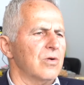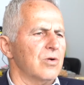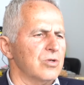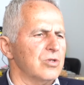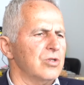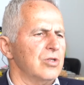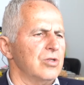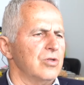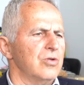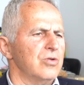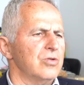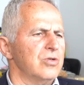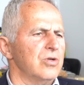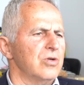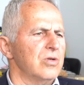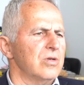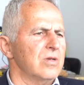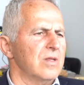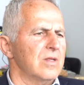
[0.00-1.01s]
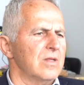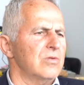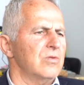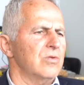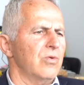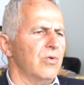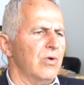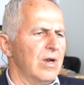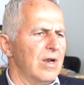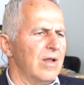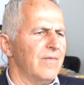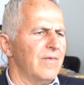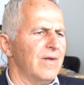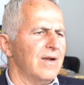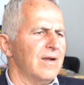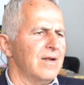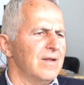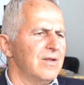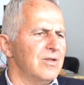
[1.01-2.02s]
constitution that you will
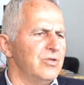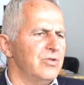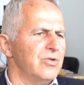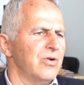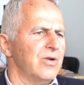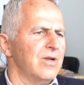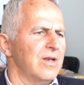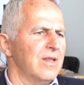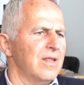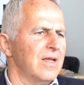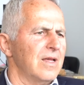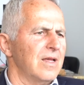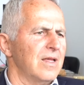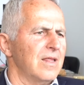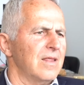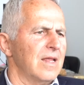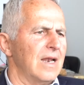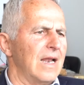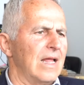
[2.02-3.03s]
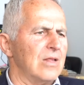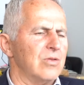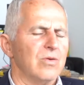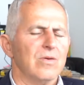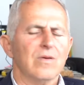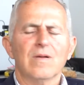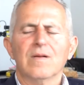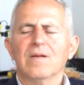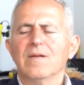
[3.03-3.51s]
never join the, the NATO.